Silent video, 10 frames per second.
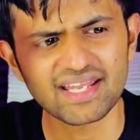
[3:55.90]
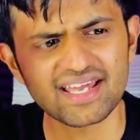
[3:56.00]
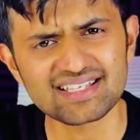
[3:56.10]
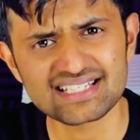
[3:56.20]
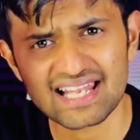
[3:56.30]

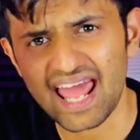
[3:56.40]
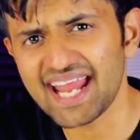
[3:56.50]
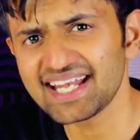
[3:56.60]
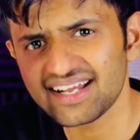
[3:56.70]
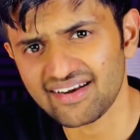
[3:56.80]
hear a
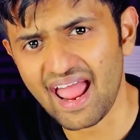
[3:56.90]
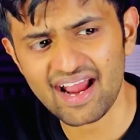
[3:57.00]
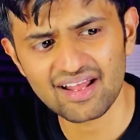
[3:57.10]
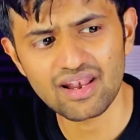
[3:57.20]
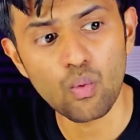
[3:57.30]
slight
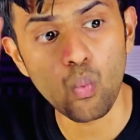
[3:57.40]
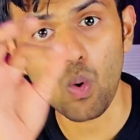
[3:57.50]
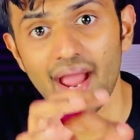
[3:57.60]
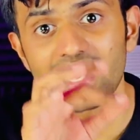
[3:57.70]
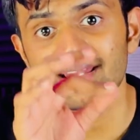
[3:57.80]
crackle
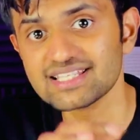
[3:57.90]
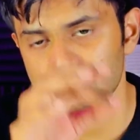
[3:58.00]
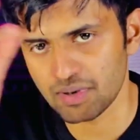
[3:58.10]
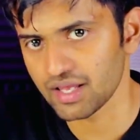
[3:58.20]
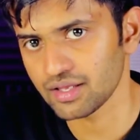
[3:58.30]
while
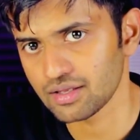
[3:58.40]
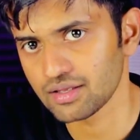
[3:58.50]
it's playing.